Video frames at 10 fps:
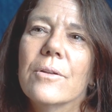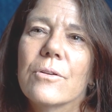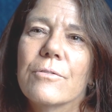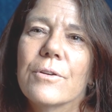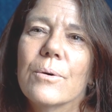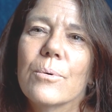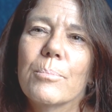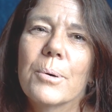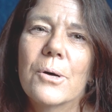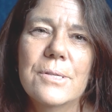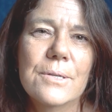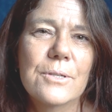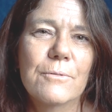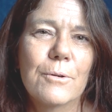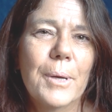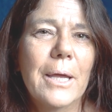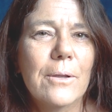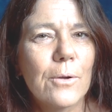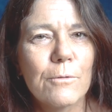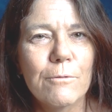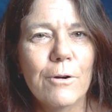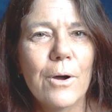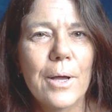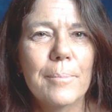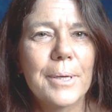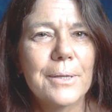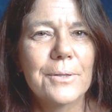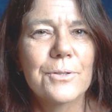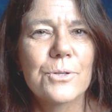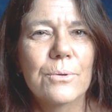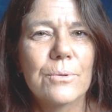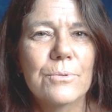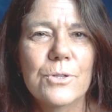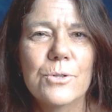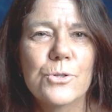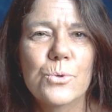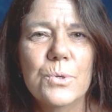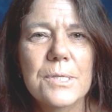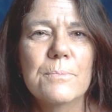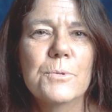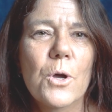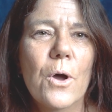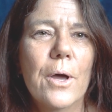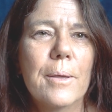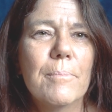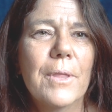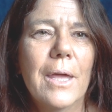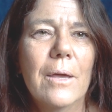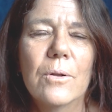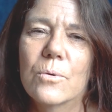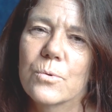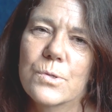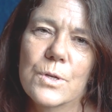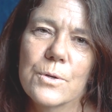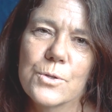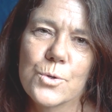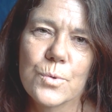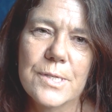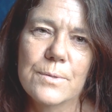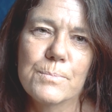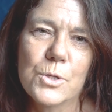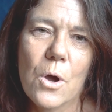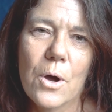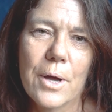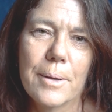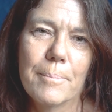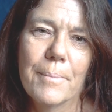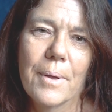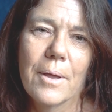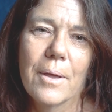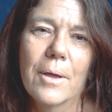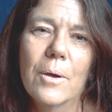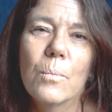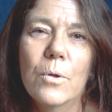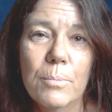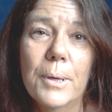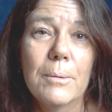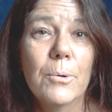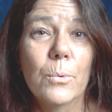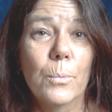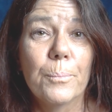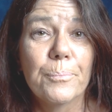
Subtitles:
to feel positive about your environment, to enjoy some time there, and also enjoy some time with people